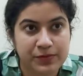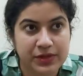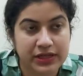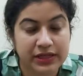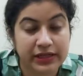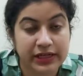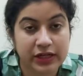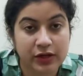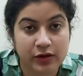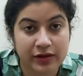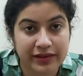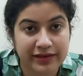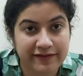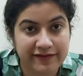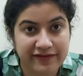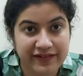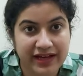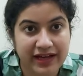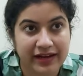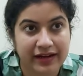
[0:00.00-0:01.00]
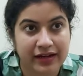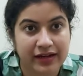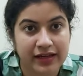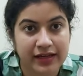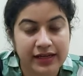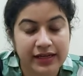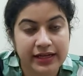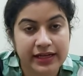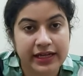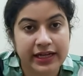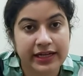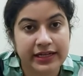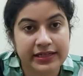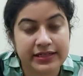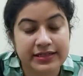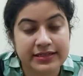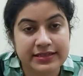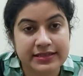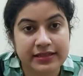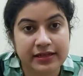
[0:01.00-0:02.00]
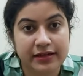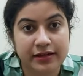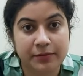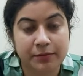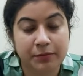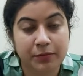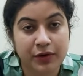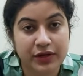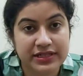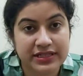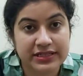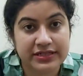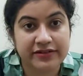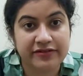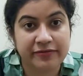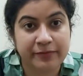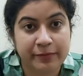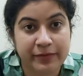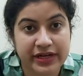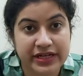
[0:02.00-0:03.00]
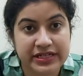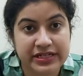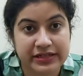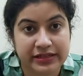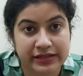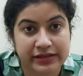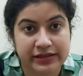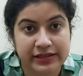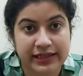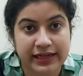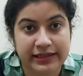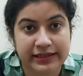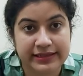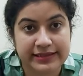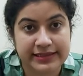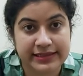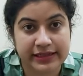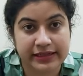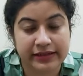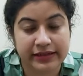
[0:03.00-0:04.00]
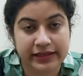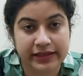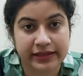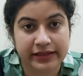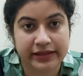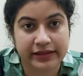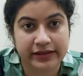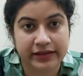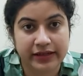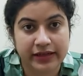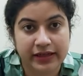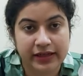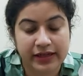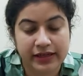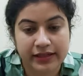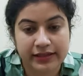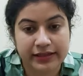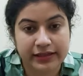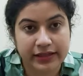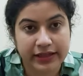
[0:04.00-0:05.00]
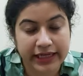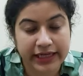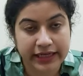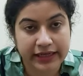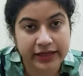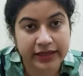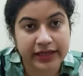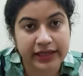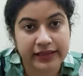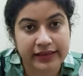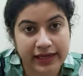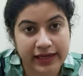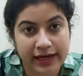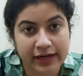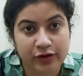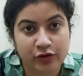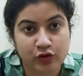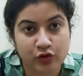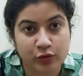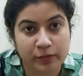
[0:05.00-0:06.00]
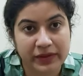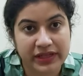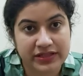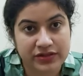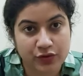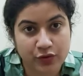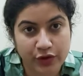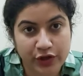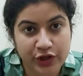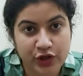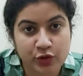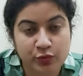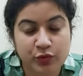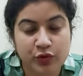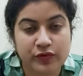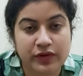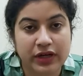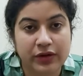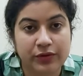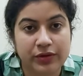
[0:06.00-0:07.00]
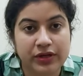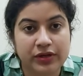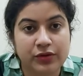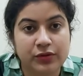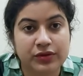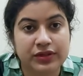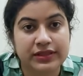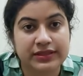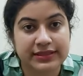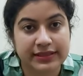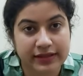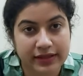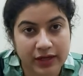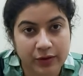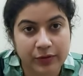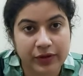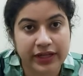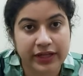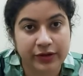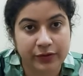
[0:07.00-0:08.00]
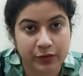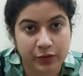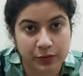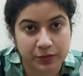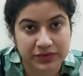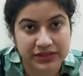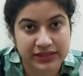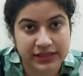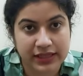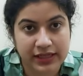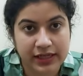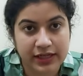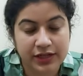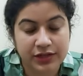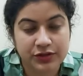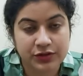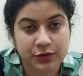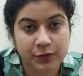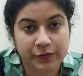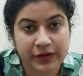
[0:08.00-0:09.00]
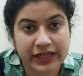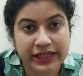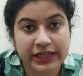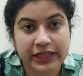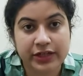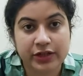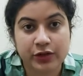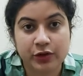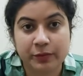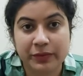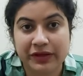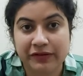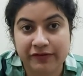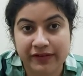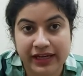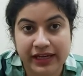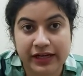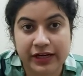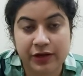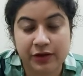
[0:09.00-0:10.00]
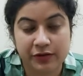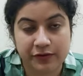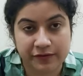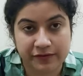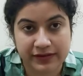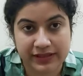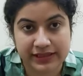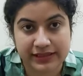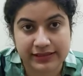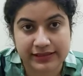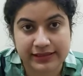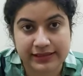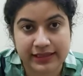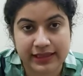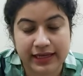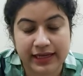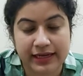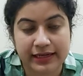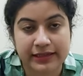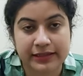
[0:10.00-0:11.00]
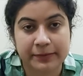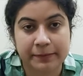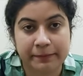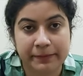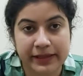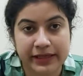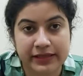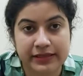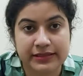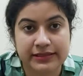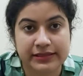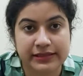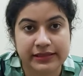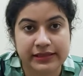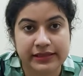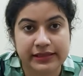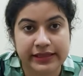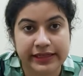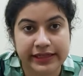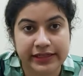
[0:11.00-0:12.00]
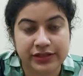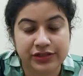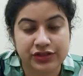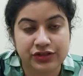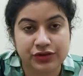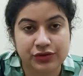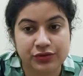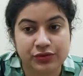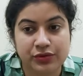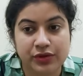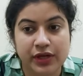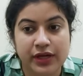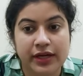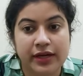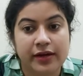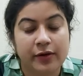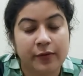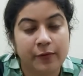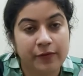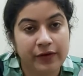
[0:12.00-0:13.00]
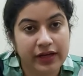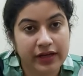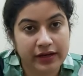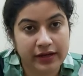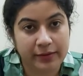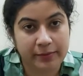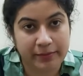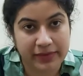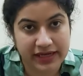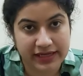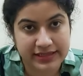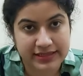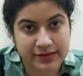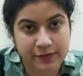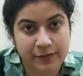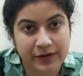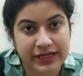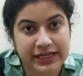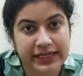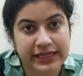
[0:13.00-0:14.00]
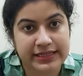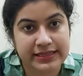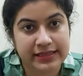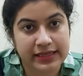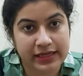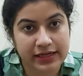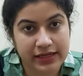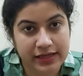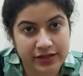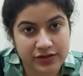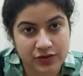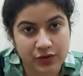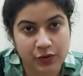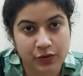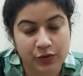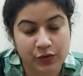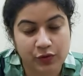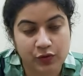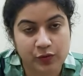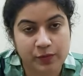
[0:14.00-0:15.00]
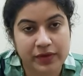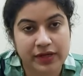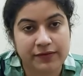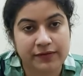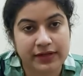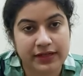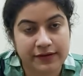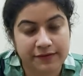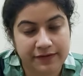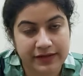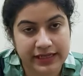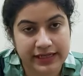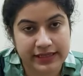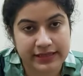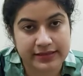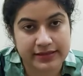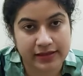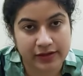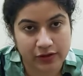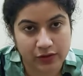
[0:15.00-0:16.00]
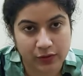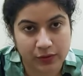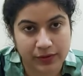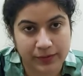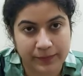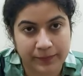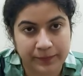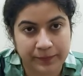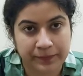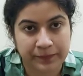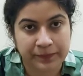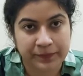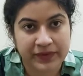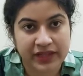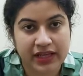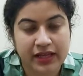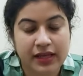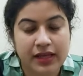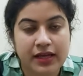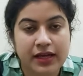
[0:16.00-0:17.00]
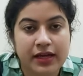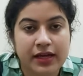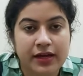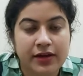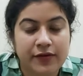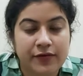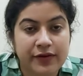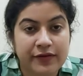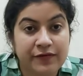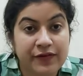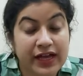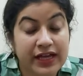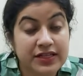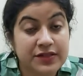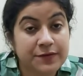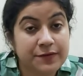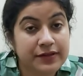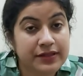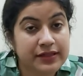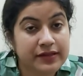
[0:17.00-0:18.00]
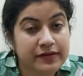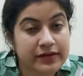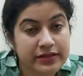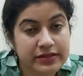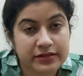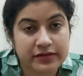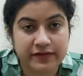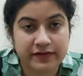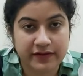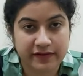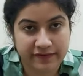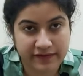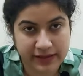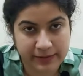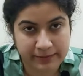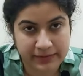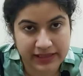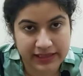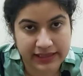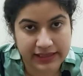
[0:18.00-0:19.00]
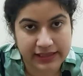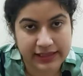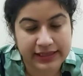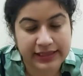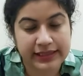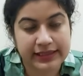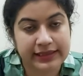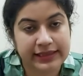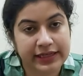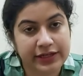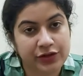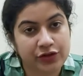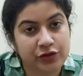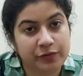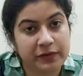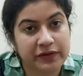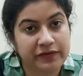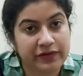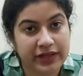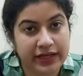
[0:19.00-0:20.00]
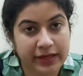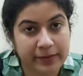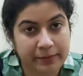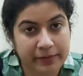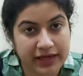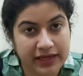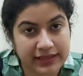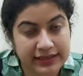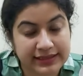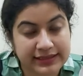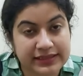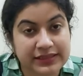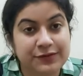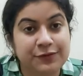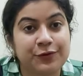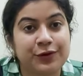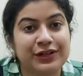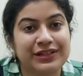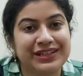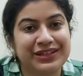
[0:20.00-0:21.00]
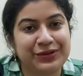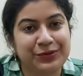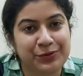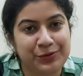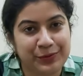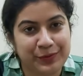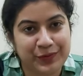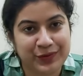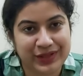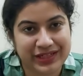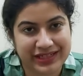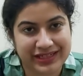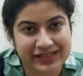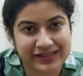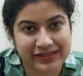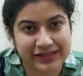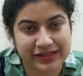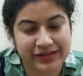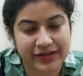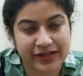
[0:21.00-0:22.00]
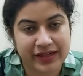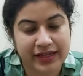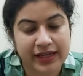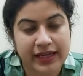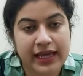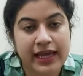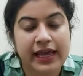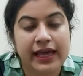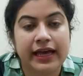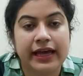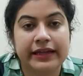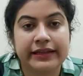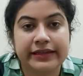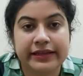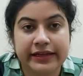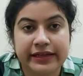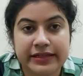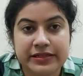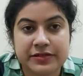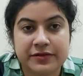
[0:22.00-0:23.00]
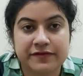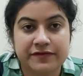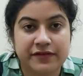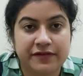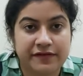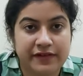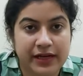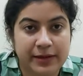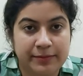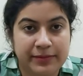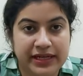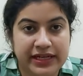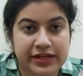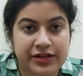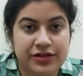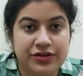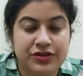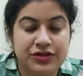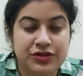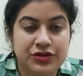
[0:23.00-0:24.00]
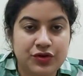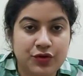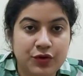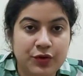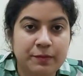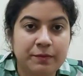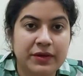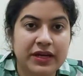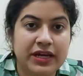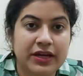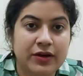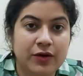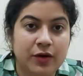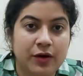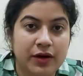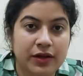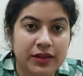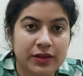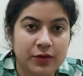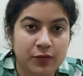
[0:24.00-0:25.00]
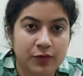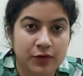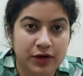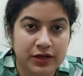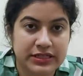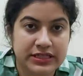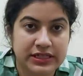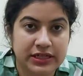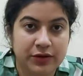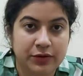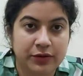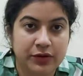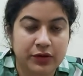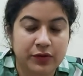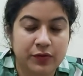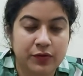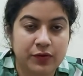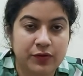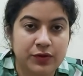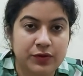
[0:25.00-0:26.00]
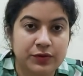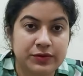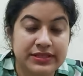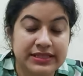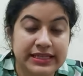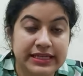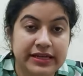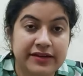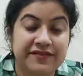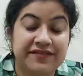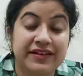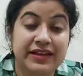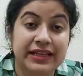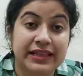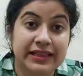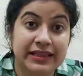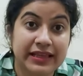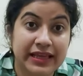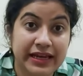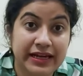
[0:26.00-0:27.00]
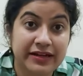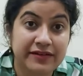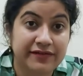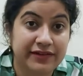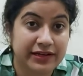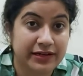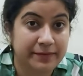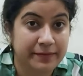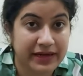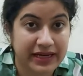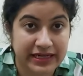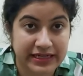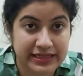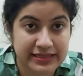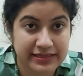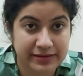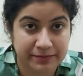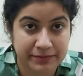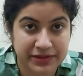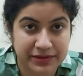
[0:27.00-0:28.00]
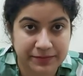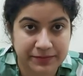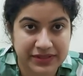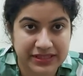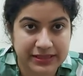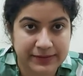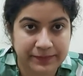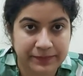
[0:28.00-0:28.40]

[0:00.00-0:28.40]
turning on the fan, it is a positive pressure that is generated. The air in that room is going to move out to the surrounding rooms. So we need to be wary of this, and the person needs to wear a mask when he's in his own room, even if he is alone. As for the rest of the family, they should be wearing masks for their own protection. And the rest of the family should be on the watch out to see if they develop any symptoms.